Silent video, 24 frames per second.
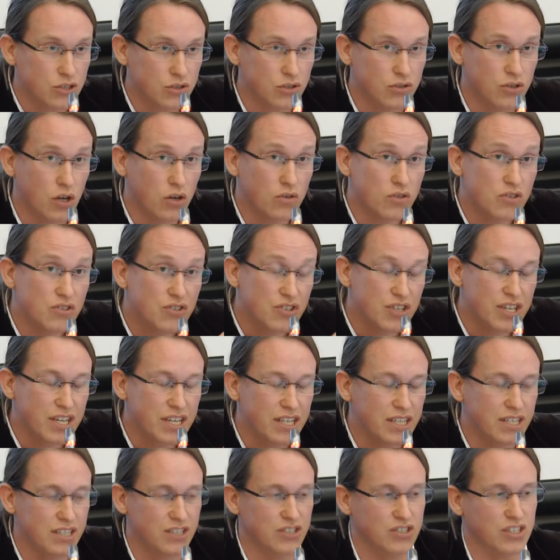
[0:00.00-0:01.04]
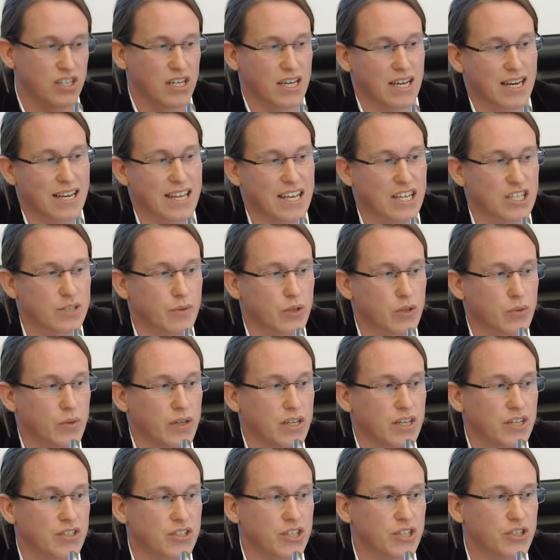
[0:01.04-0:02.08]
and who don't see these links
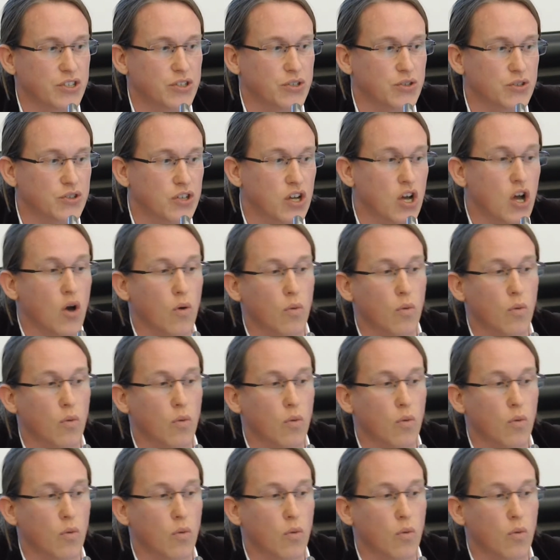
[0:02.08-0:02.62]
between these issues